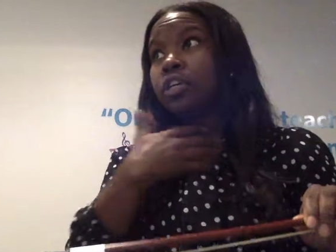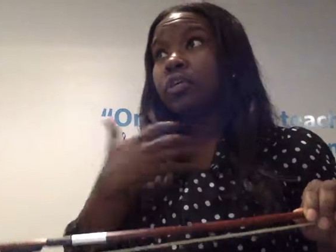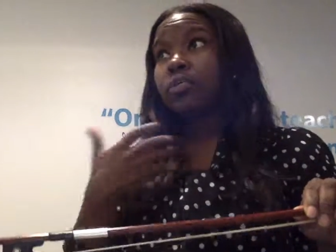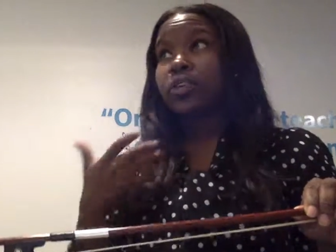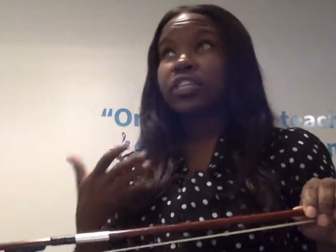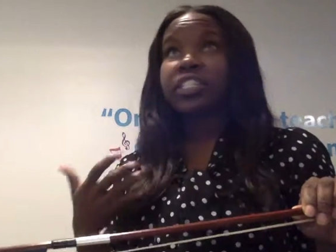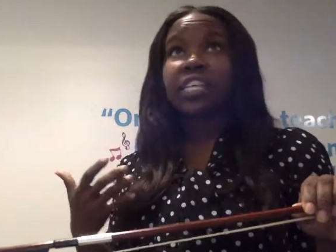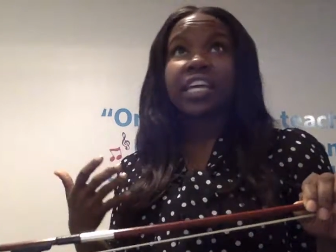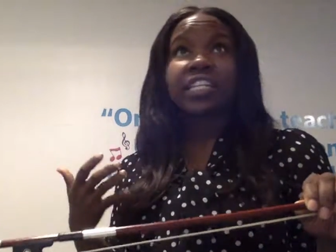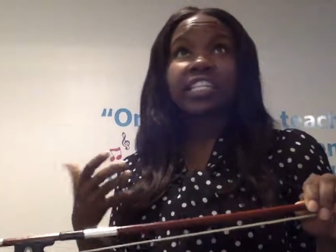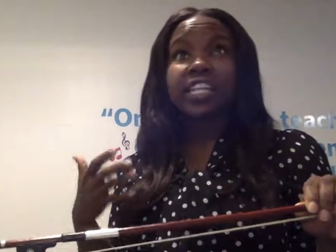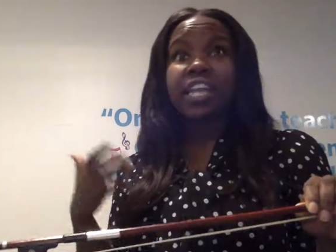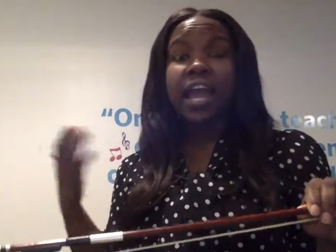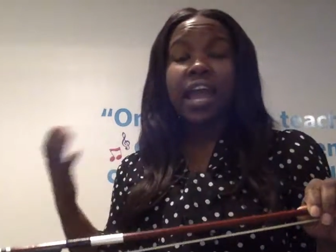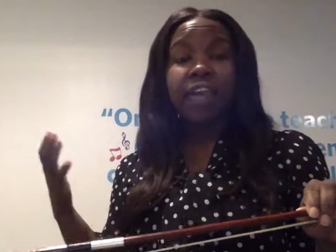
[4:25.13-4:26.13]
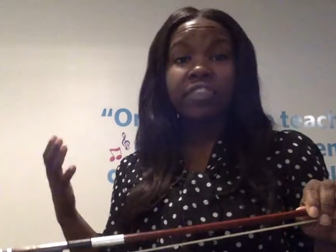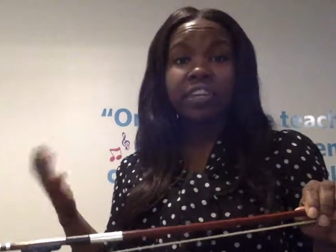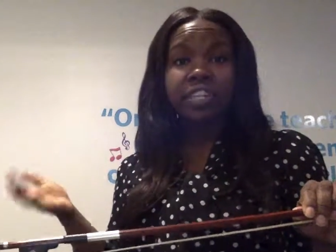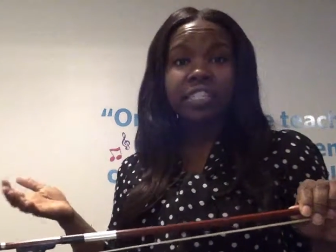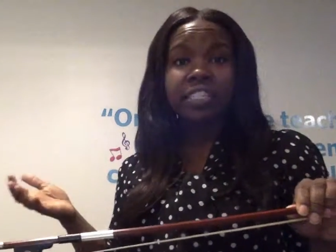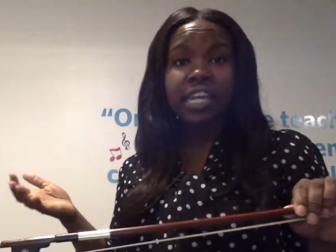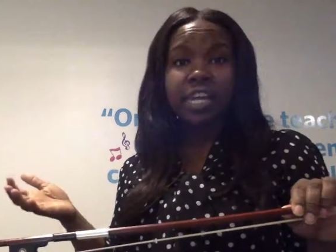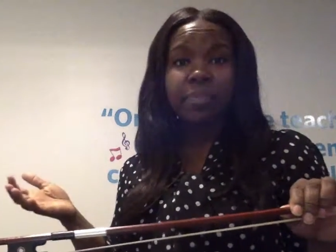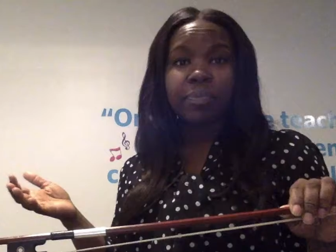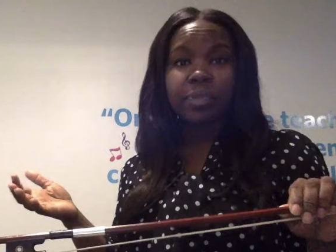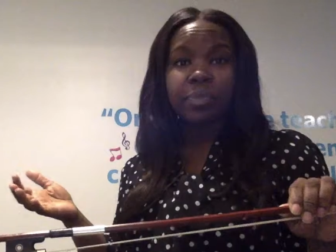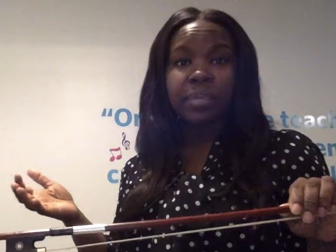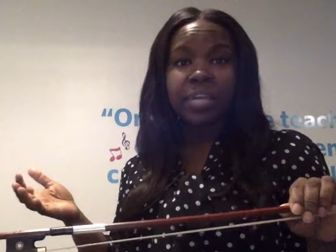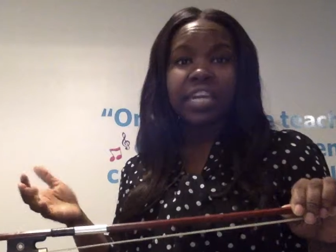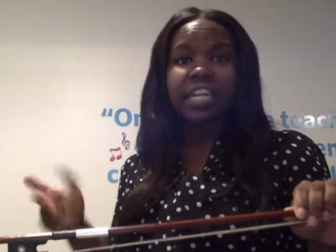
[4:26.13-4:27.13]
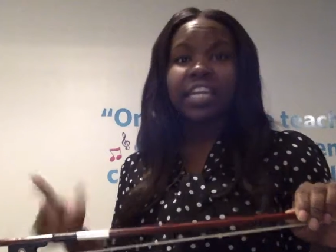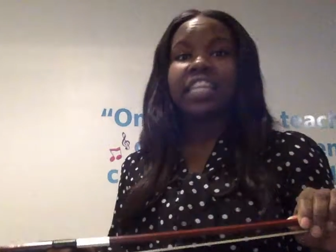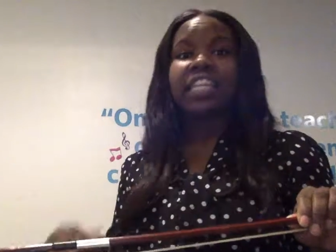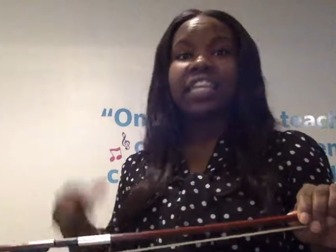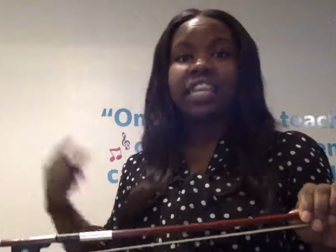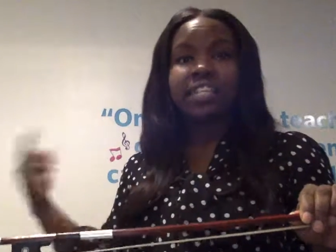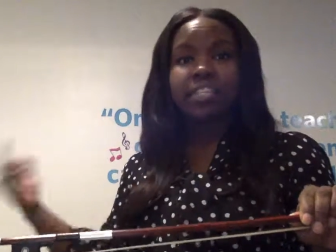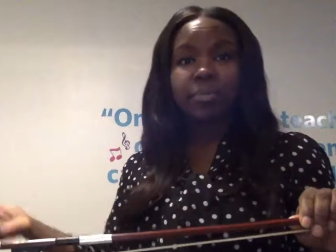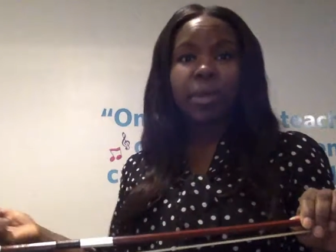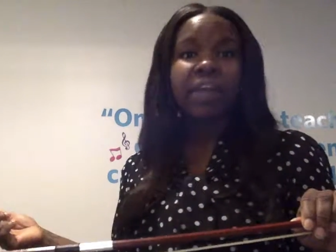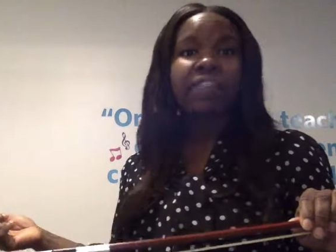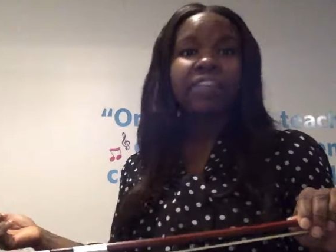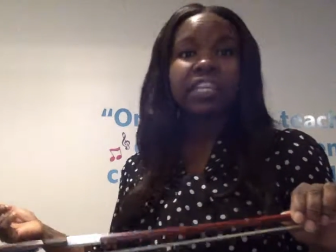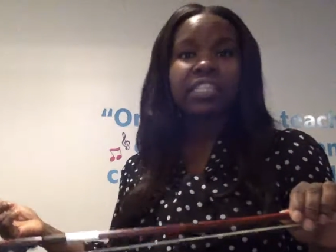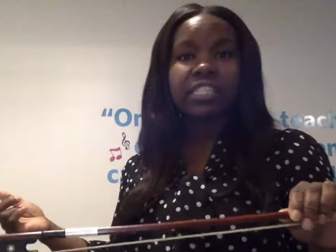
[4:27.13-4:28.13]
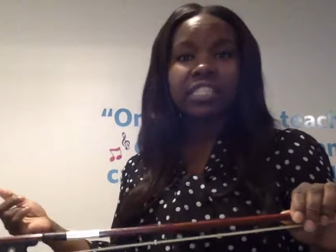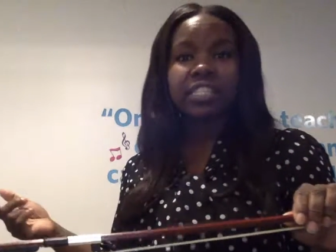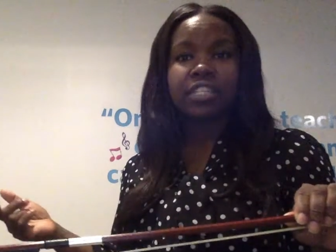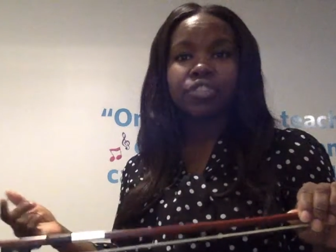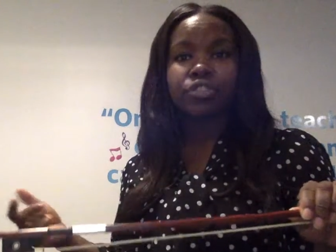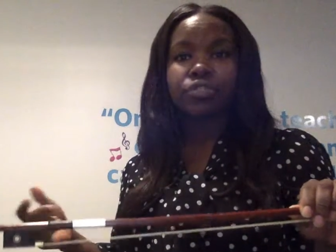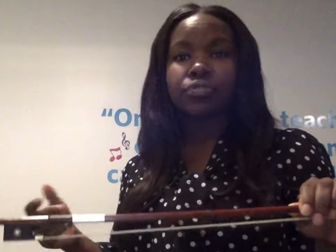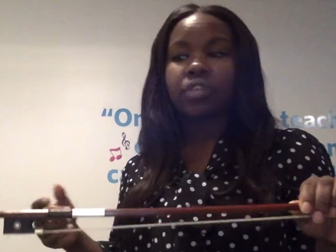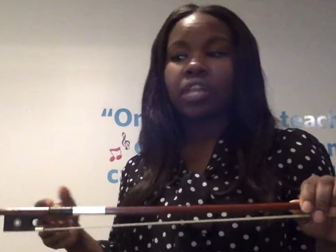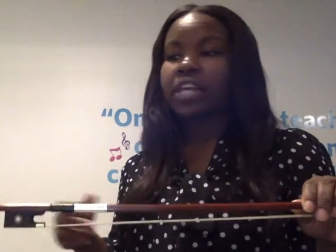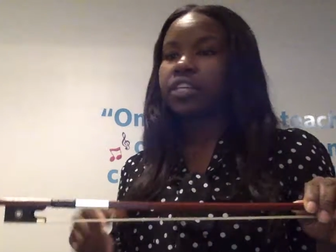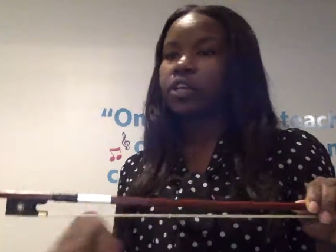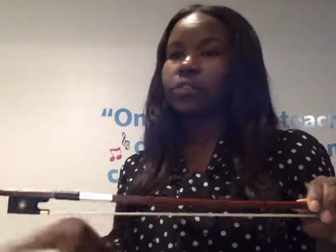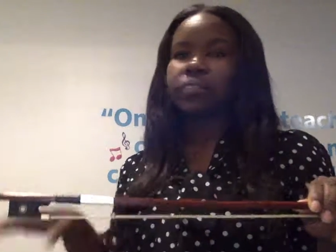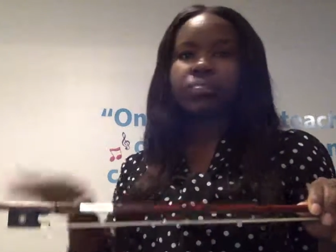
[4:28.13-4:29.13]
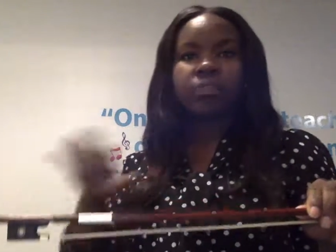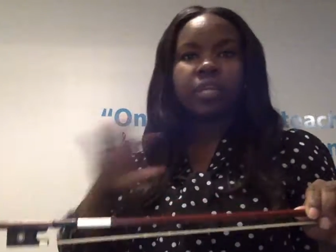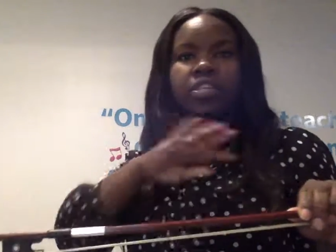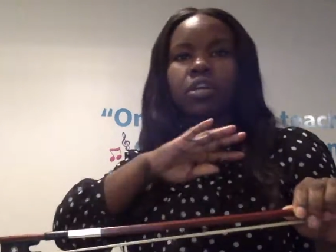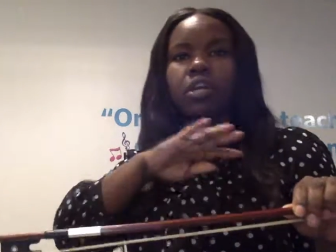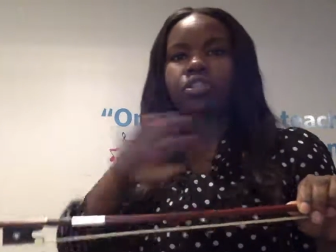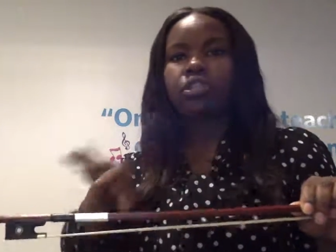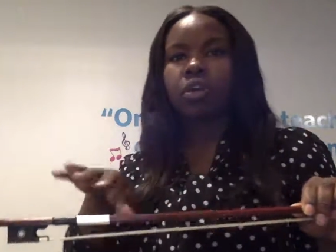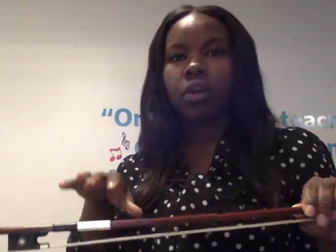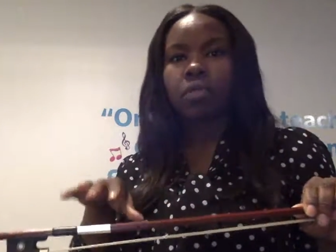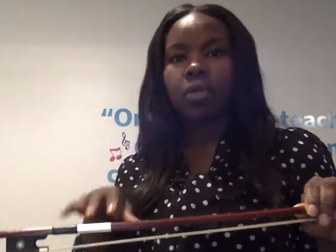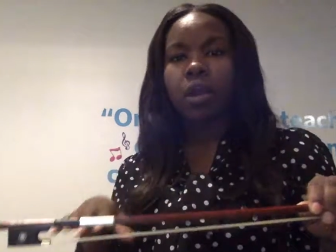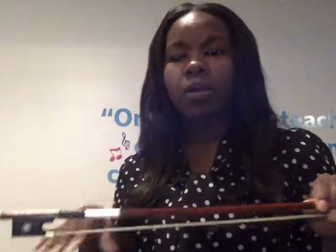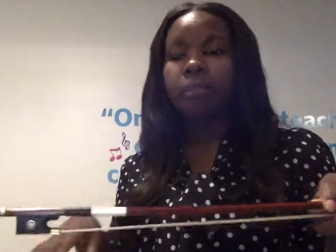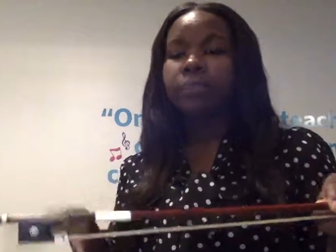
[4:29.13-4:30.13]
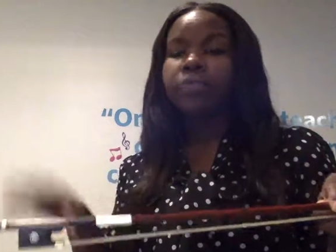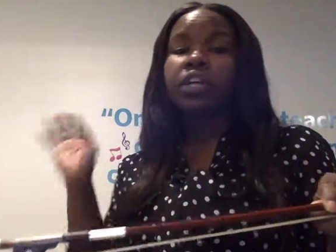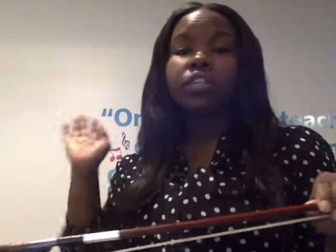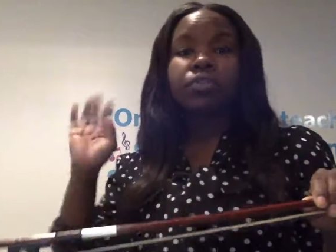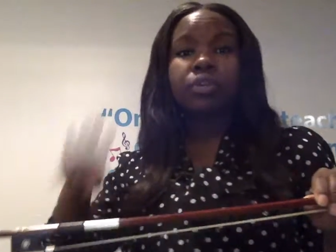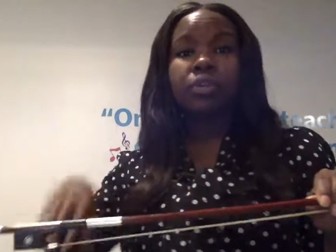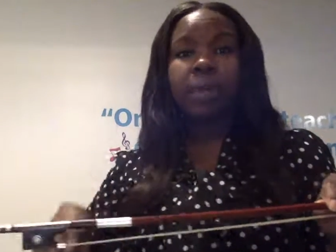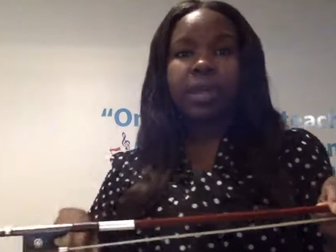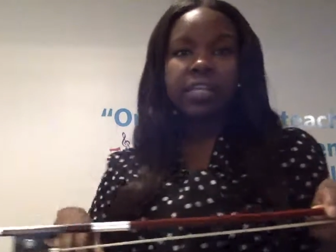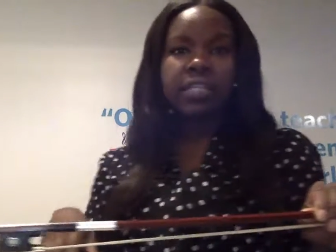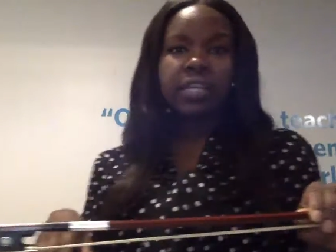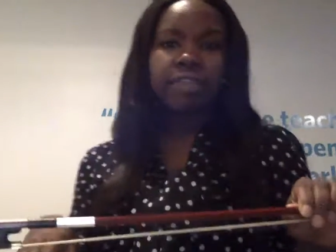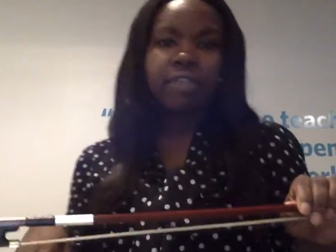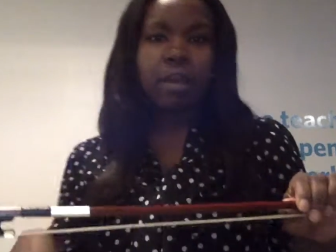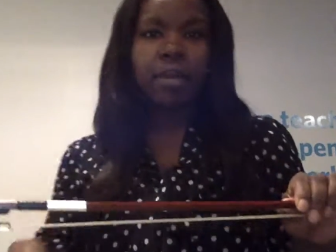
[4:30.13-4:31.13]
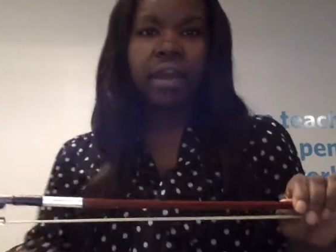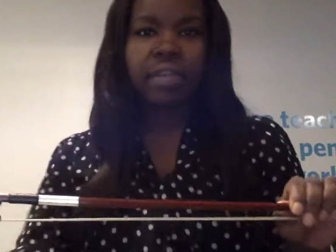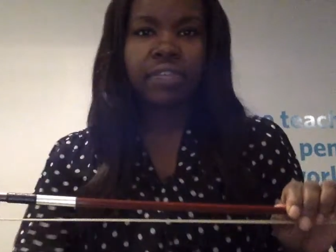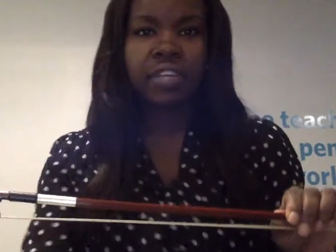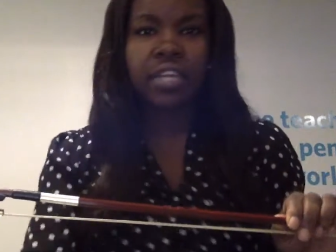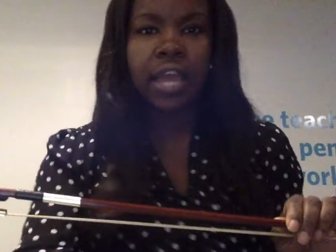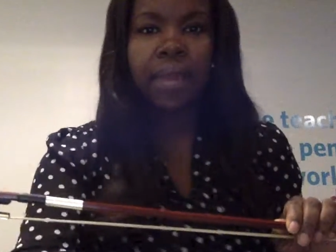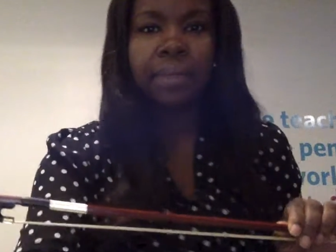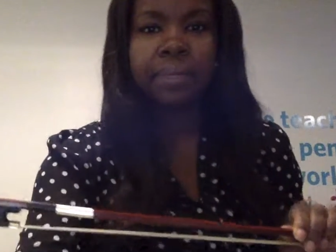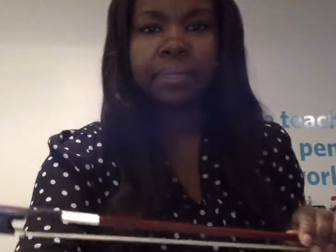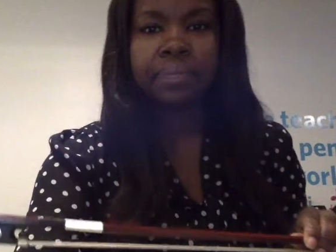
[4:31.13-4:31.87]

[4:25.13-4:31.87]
what it's like to not have a good setup in the beginning and then get to private lessons teachers who are like, nope, they taught you all wrong. So anyway, love y'all. Have a good day.